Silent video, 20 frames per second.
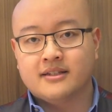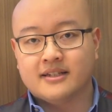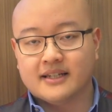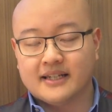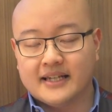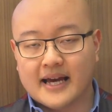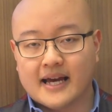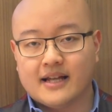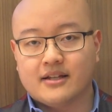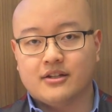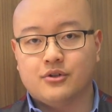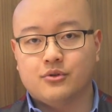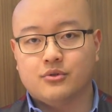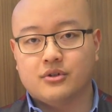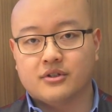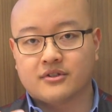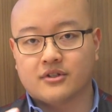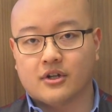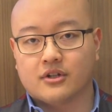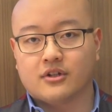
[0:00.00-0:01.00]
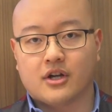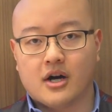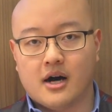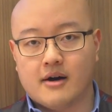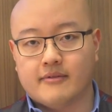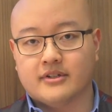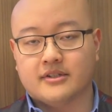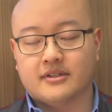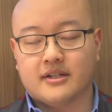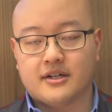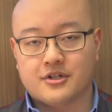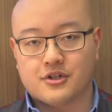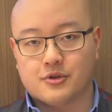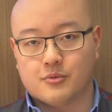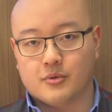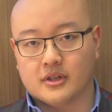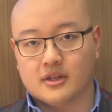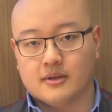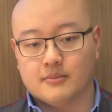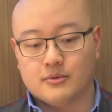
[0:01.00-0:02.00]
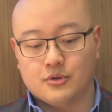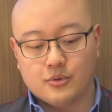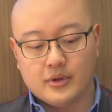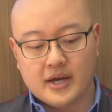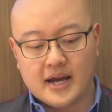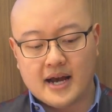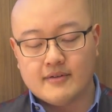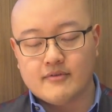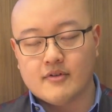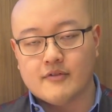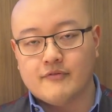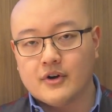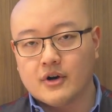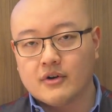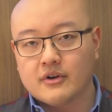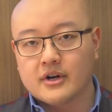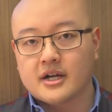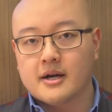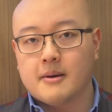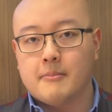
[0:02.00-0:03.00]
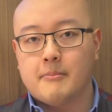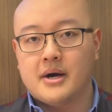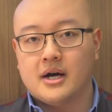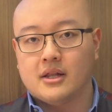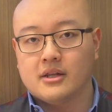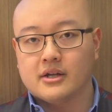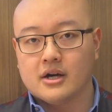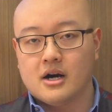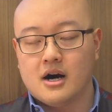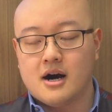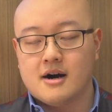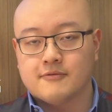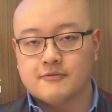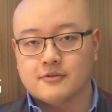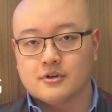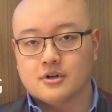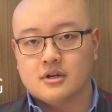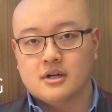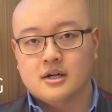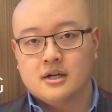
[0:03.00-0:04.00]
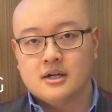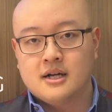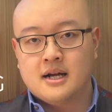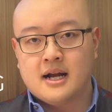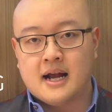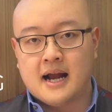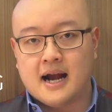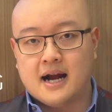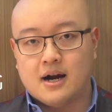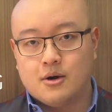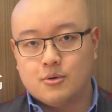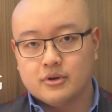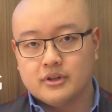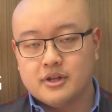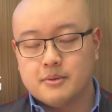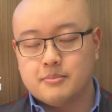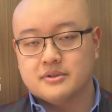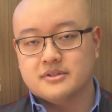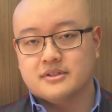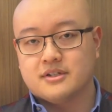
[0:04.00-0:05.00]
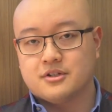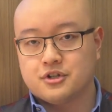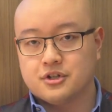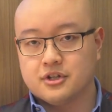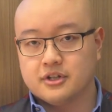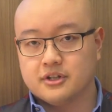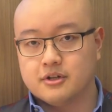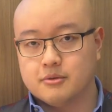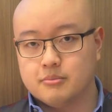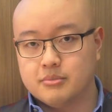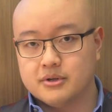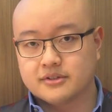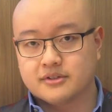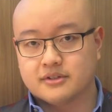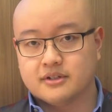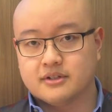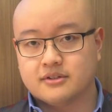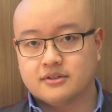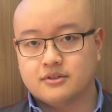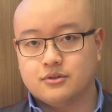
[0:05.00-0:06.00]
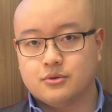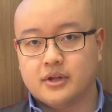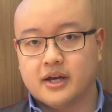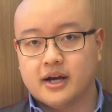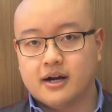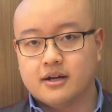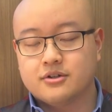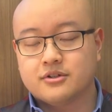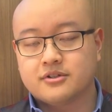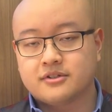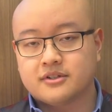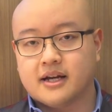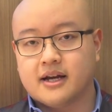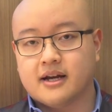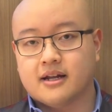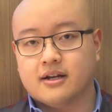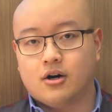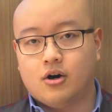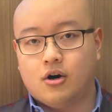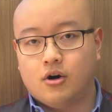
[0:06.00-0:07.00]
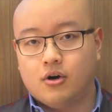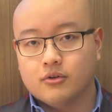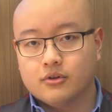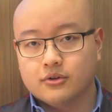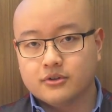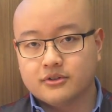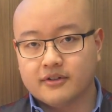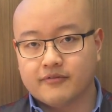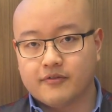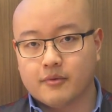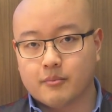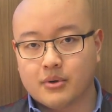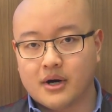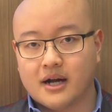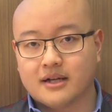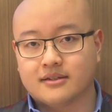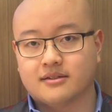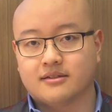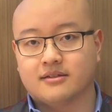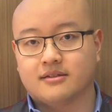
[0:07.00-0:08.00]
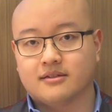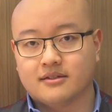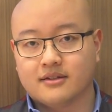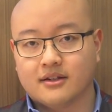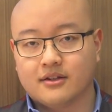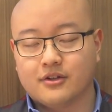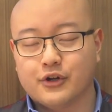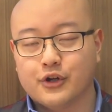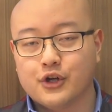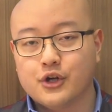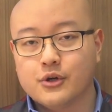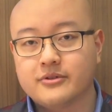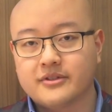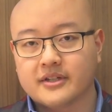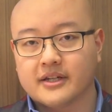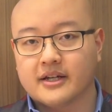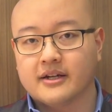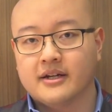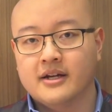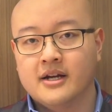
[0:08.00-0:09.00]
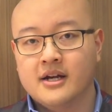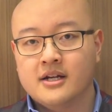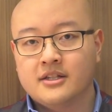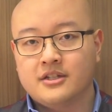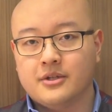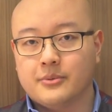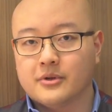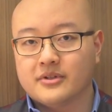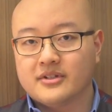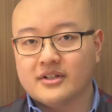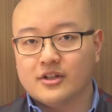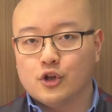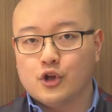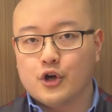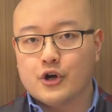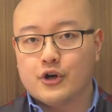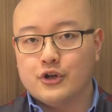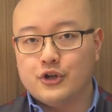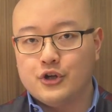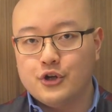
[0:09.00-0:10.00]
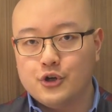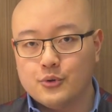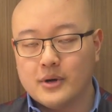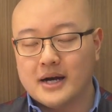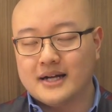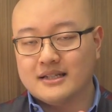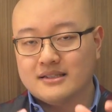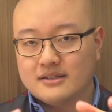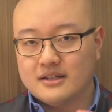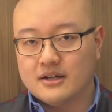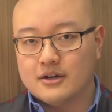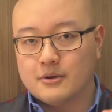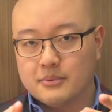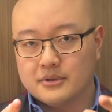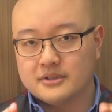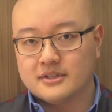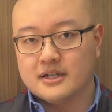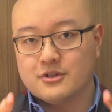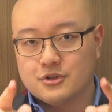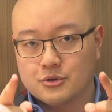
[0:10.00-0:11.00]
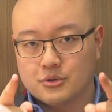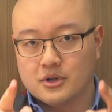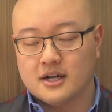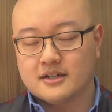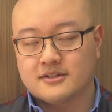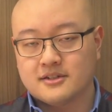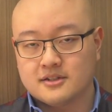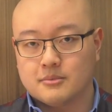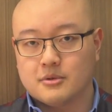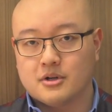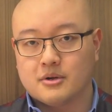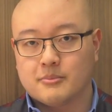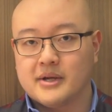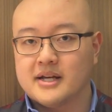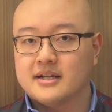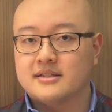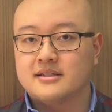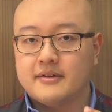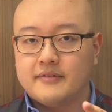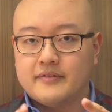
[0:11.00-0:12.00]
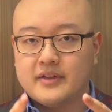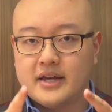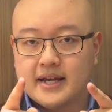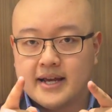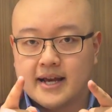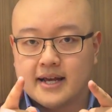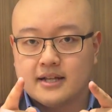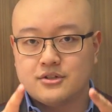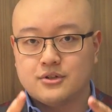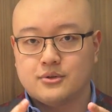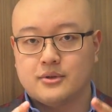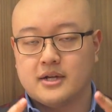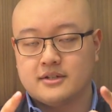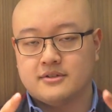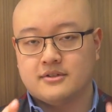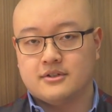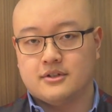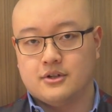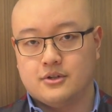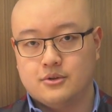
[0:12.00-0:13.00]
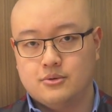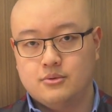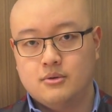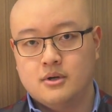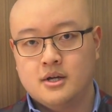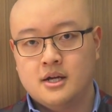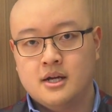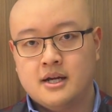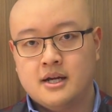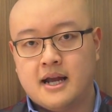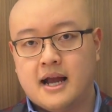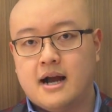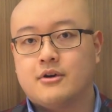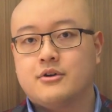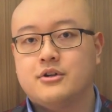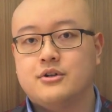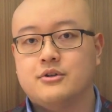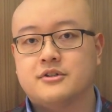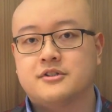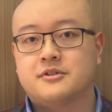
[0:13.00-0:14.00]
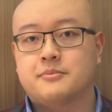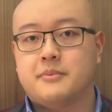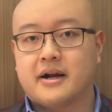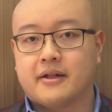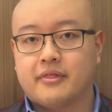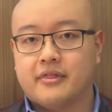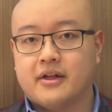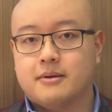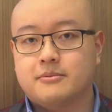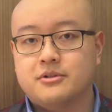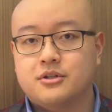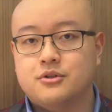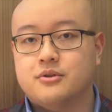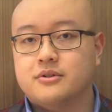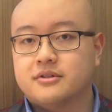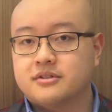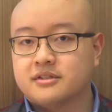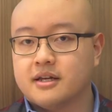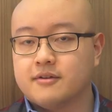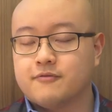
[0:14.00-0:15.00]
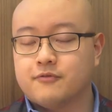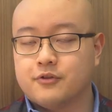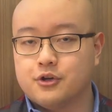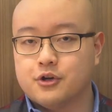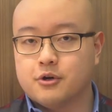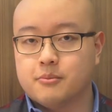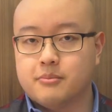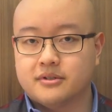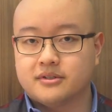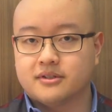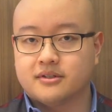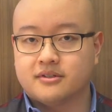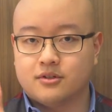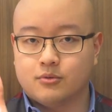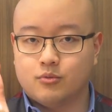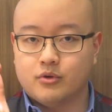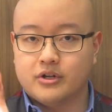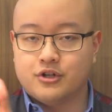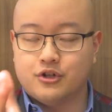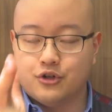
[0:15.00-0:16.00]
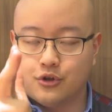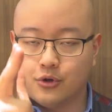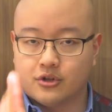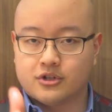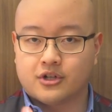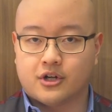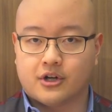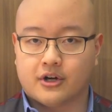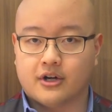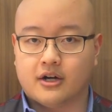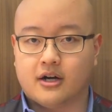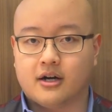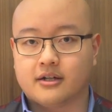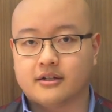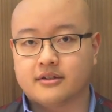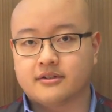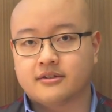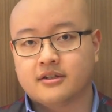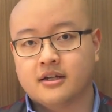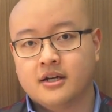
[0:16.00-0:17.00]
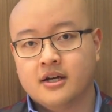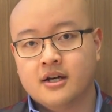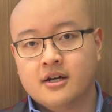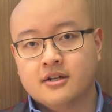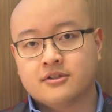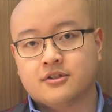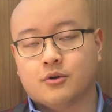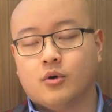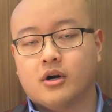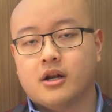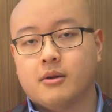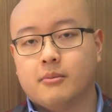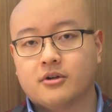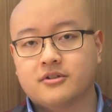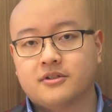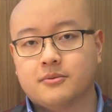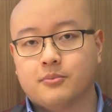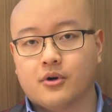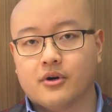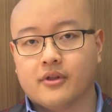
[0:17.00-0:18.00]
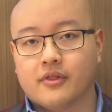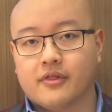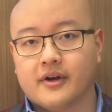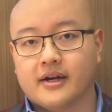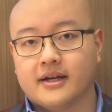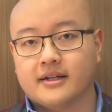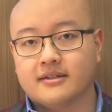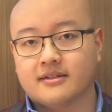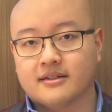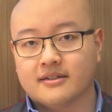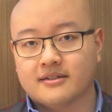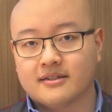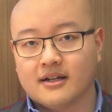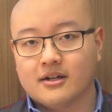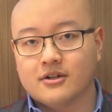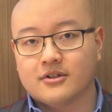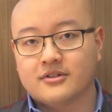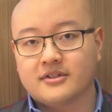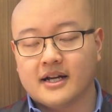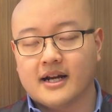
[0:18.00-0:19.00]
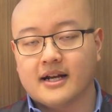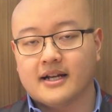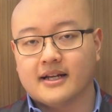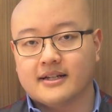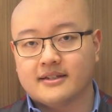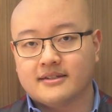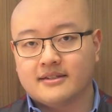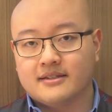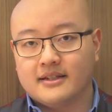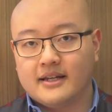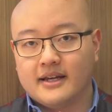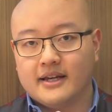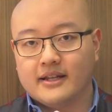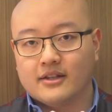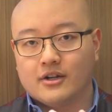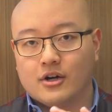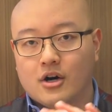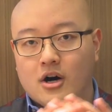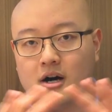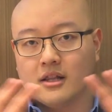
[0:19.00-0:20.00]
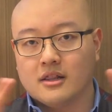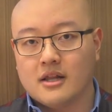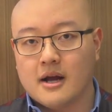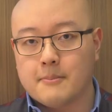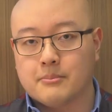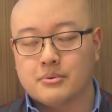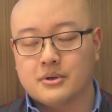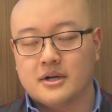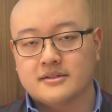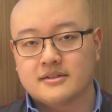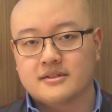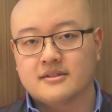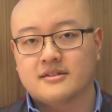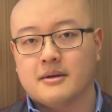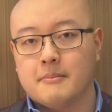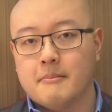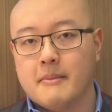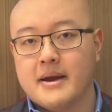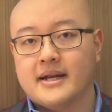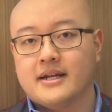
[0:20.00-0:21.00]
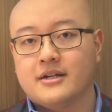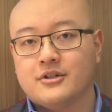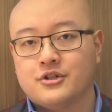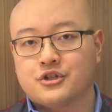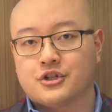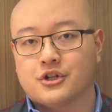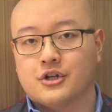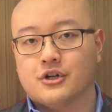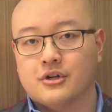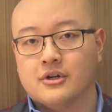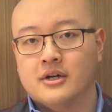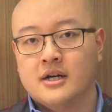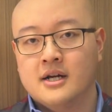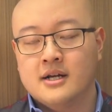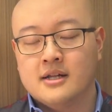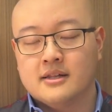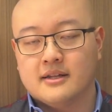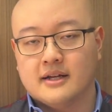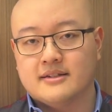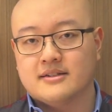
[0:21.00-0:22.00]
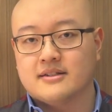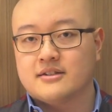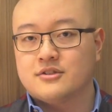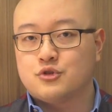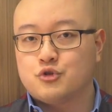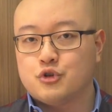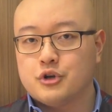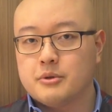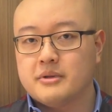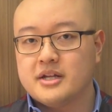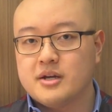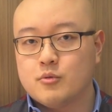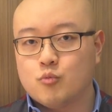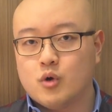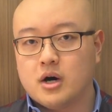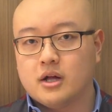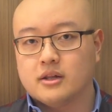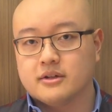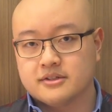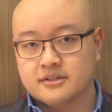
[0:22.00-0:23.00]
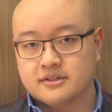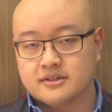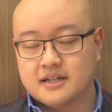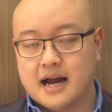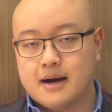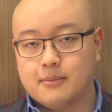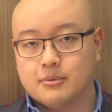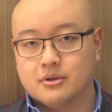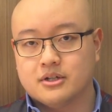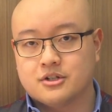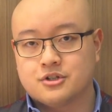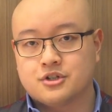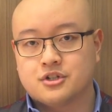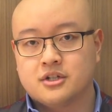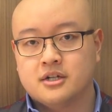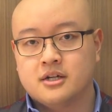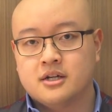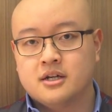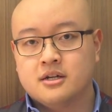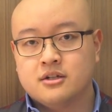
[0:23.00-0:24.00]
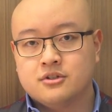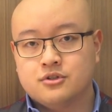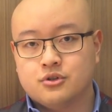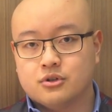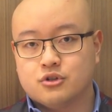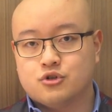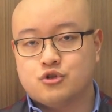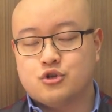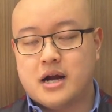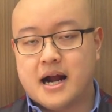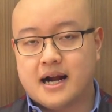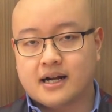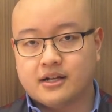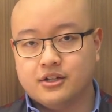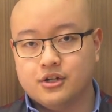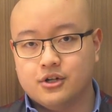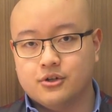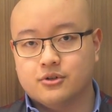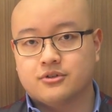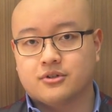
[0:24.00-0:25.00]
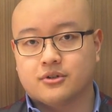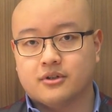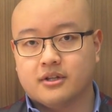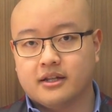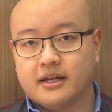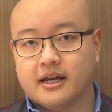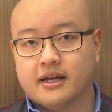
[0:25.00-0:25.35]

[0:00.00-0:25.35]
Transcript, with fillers: to get you to start the conversation with them? Do they have a very compelling offer? How are they positioning their business? Do they understand all those different processes that they're using to be able to lure you as their potential customer? Because if they can't do that to you, how can you expect them to do the same for your business to reach your target audience? So one of the most important things is understanding and seeing their online presence and making sure that's extremely well established to attract you so that